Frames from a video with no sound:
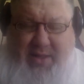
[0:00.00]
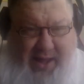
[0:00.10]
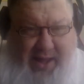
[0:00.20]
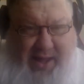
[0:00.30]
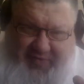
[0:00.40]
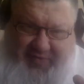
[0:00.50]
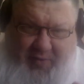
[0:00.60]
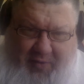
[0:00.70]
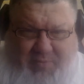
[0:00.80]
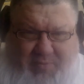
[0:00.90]
And
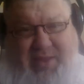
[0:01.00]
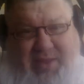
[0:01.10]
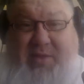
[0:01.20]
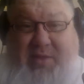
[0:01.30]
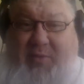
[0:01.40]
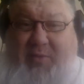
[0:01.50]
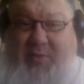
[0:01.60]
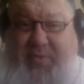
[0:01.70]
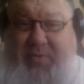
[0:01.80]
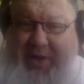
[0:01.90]
so, well,
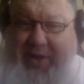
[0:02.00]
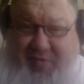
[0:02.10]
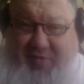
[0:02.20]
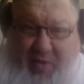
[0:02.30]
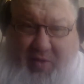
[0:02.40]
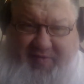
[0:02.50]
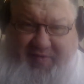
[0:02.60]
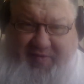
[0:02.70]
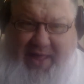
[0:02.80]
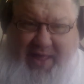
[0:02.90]
you guys will all
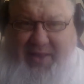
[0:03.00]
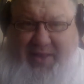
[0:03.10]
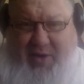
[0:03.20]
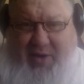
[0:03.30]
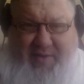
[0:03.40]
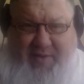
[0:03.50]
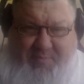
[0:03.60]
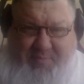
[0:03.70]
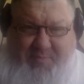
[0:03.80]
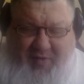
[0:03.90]
see that later on in the
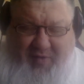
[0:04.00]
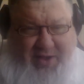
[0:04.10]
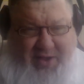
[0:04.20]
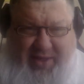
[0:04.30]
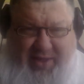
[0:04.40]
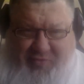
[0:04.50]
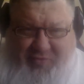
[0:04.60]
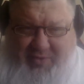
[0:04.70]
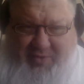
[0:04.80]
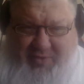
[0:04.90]
episode. I don't want to give
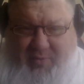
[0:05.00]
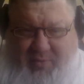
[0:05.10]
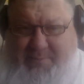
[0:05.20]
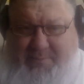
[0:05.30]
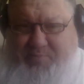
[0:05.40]
too much away.